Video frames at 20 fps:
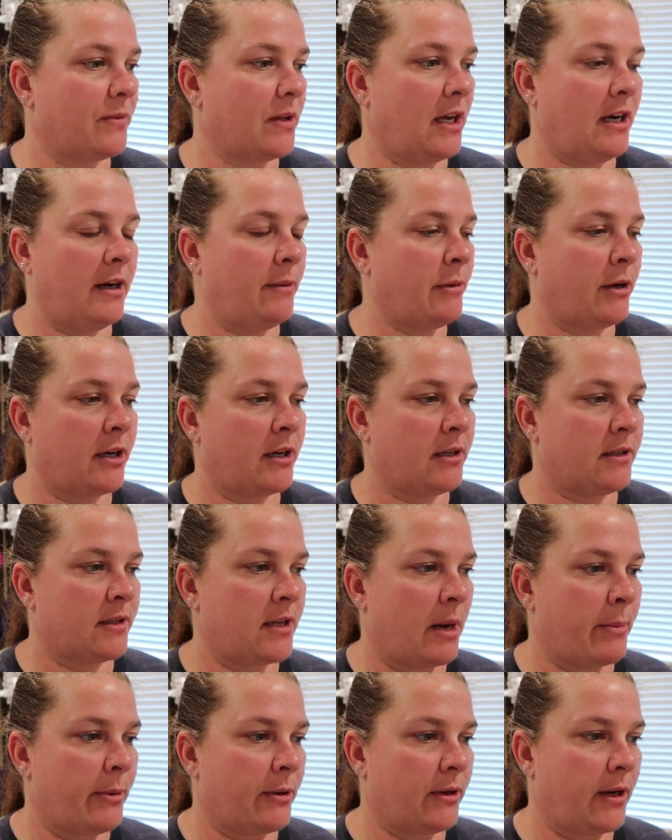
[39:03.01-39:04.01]
and I'm not
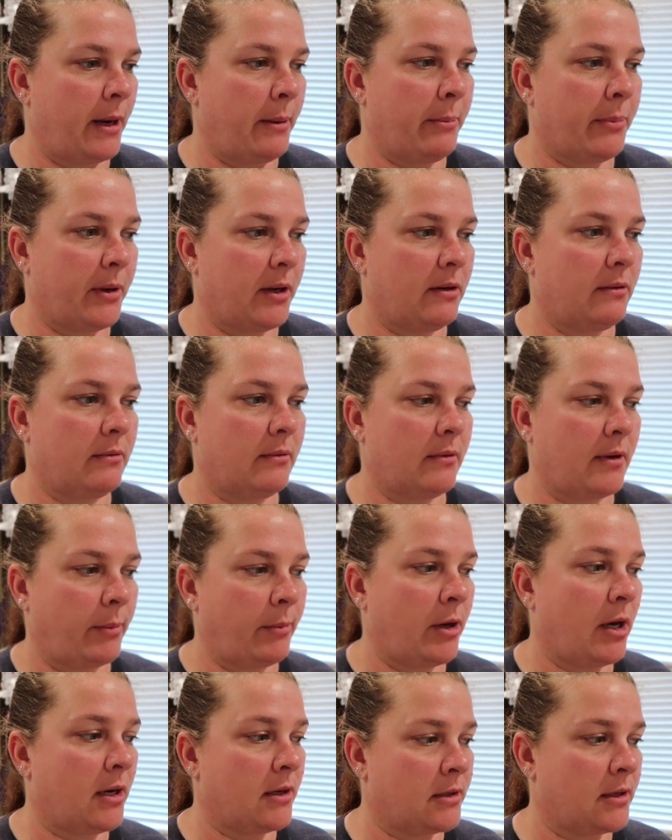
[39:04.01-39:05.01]
stop all night, but
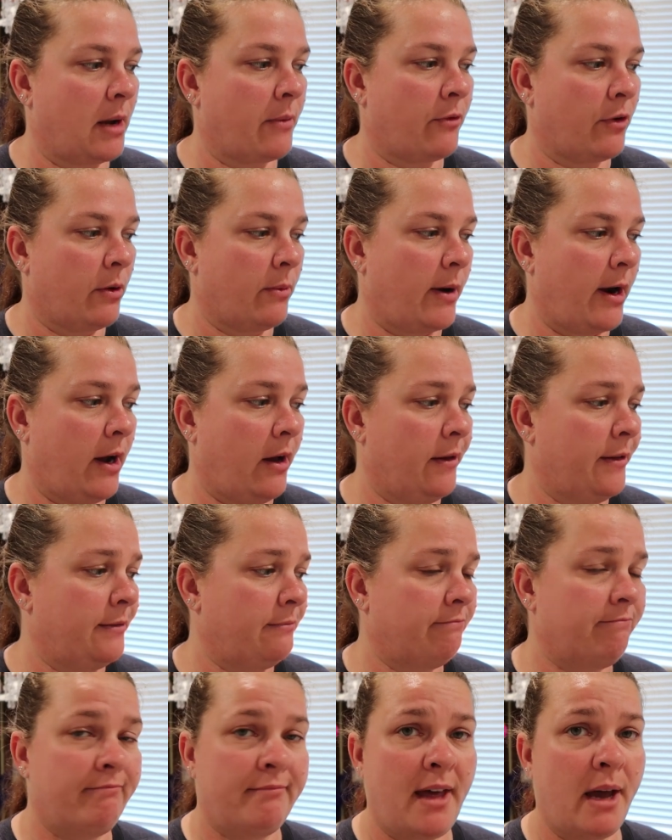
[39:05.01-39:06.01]
I'm gonna stop for a while,
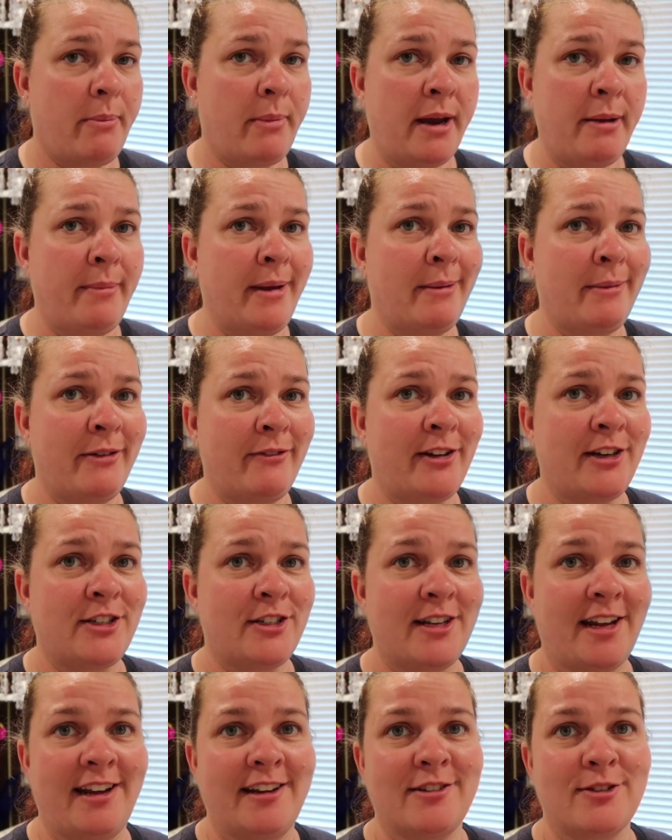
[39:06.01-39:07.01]
and that might make me
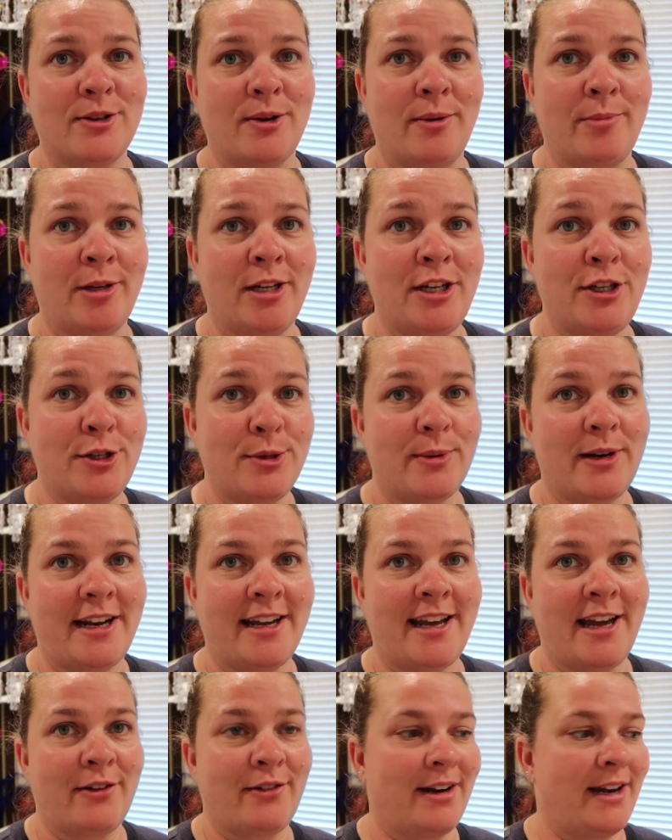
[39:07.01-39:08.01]
vegetate. So I'm gonna do what
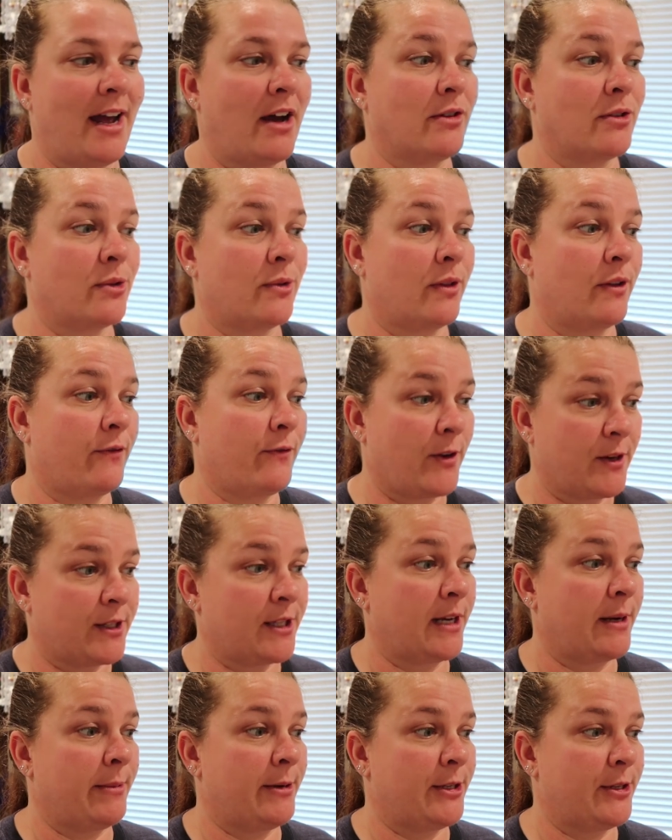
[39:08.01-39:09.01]
I can right now. So the
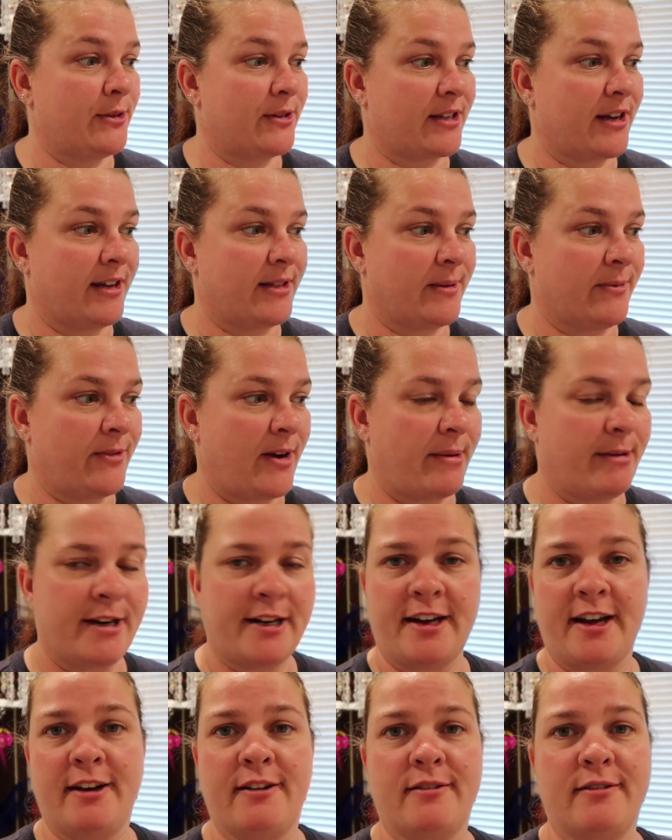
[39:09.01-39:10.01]
first thing I'm gonna do is cut some
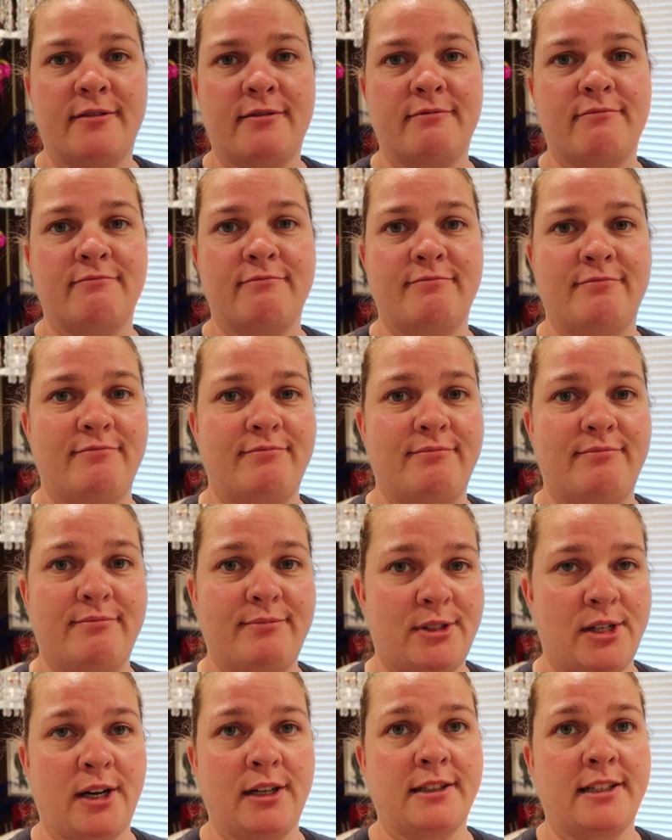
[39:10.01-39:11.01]
fabric and
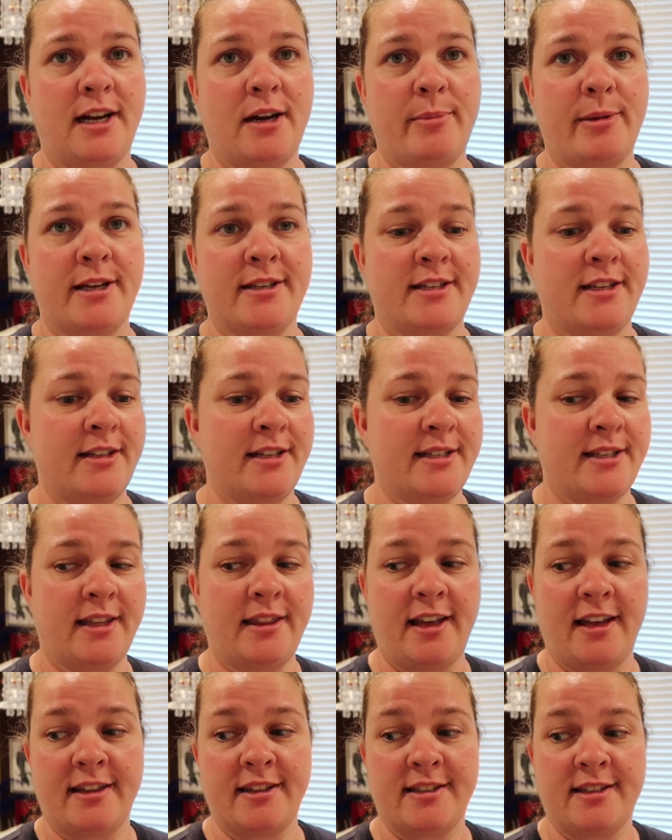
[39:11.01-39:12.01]
start there, because at least
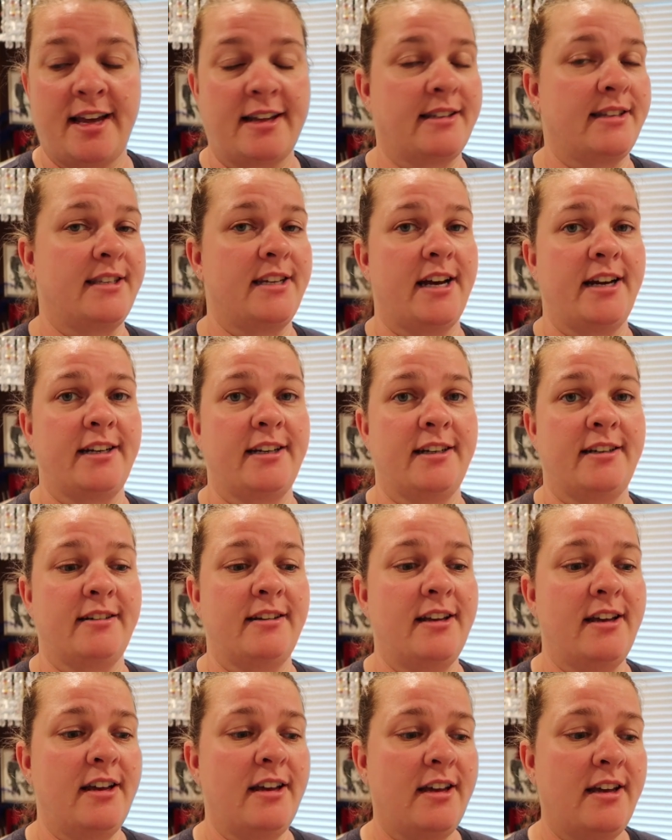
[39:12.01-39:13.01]
I'm not, that's done,
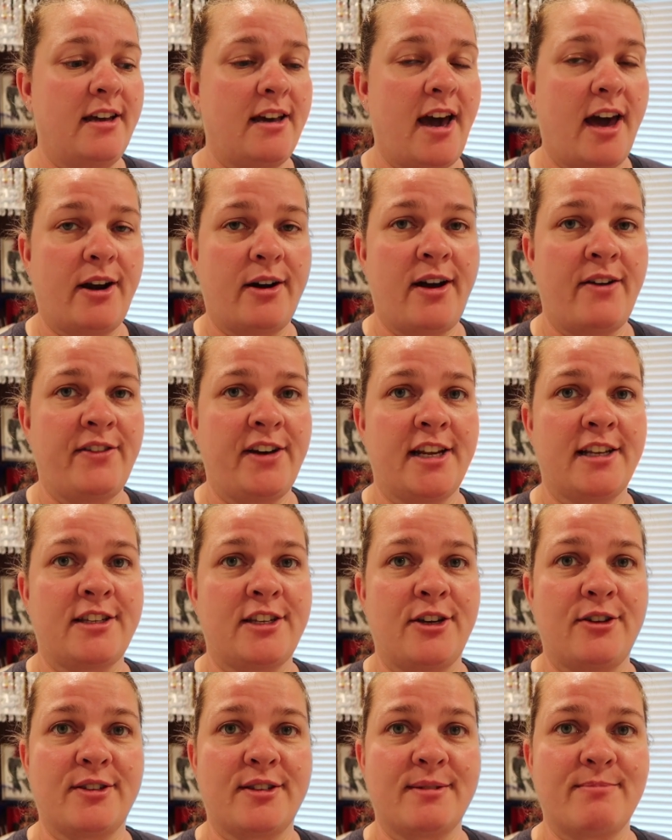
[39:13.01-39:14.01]
and I don't have any
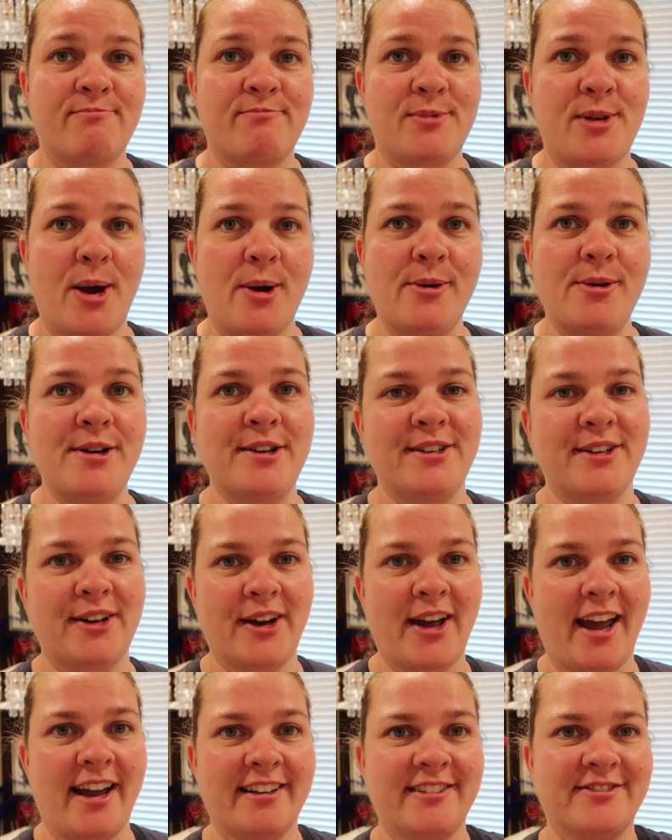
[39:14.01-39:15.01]
excuse. So
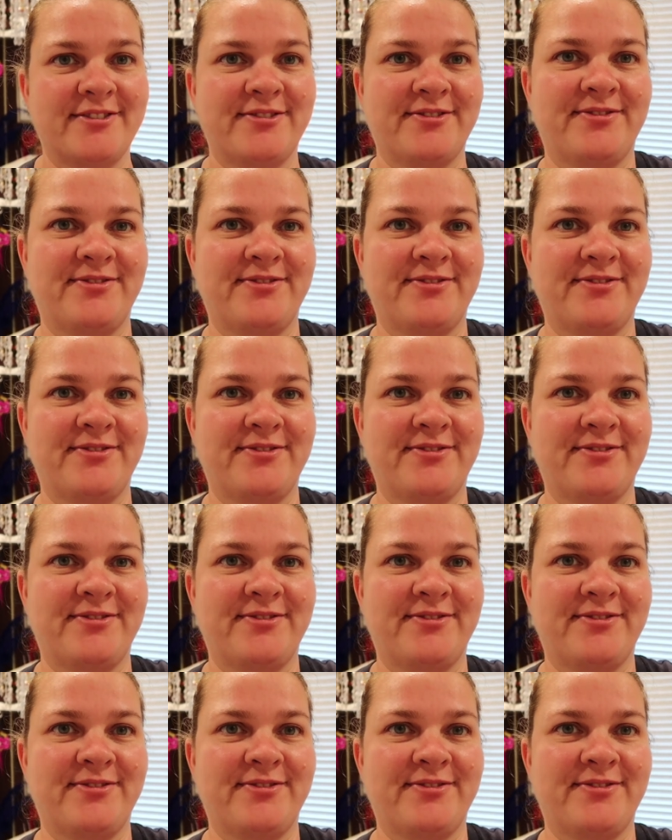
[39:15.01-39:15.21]
okay,